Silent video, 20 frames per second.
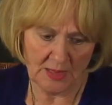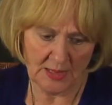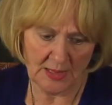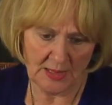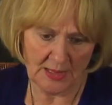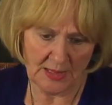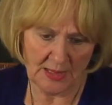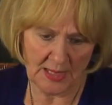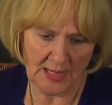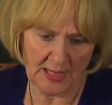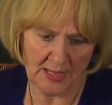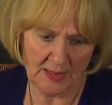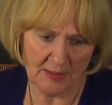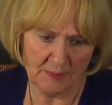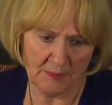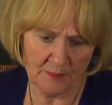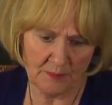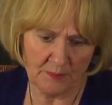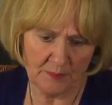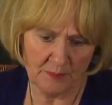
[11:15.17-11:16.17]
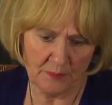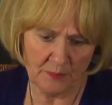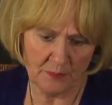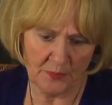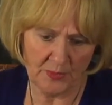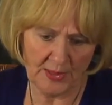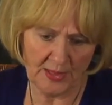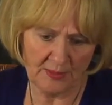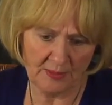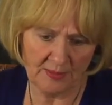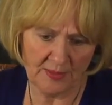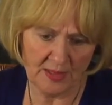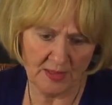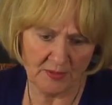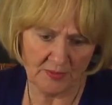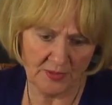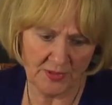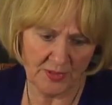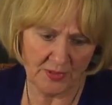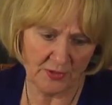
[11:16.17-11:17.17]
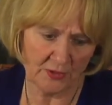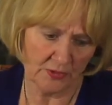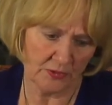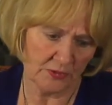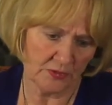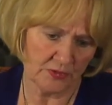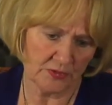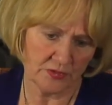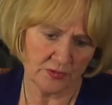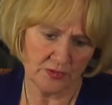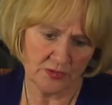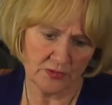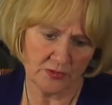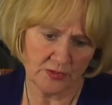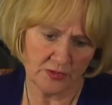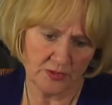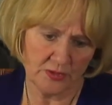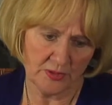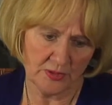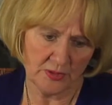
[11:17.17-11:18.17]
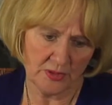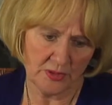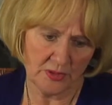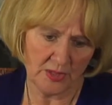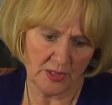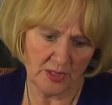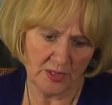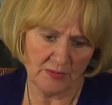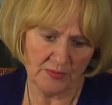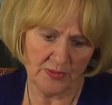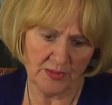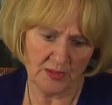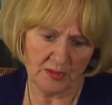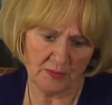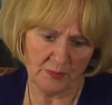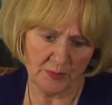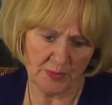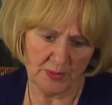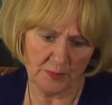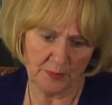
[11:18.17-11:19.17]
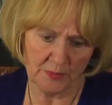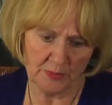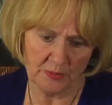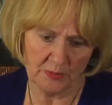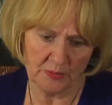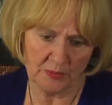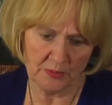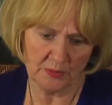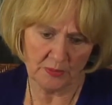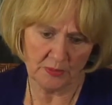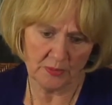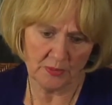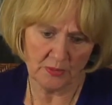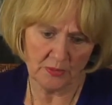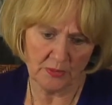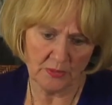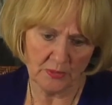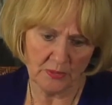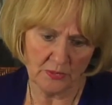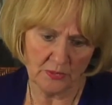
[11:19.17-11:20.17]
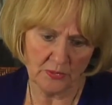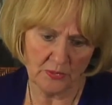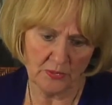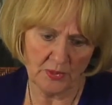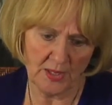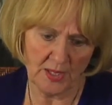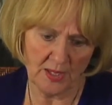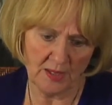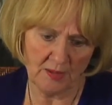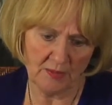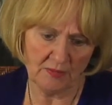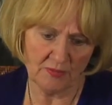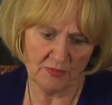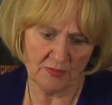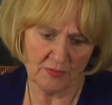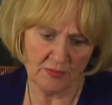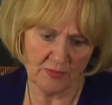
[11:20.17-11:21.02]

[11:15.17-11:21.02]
when I think of heroes, I think of people who have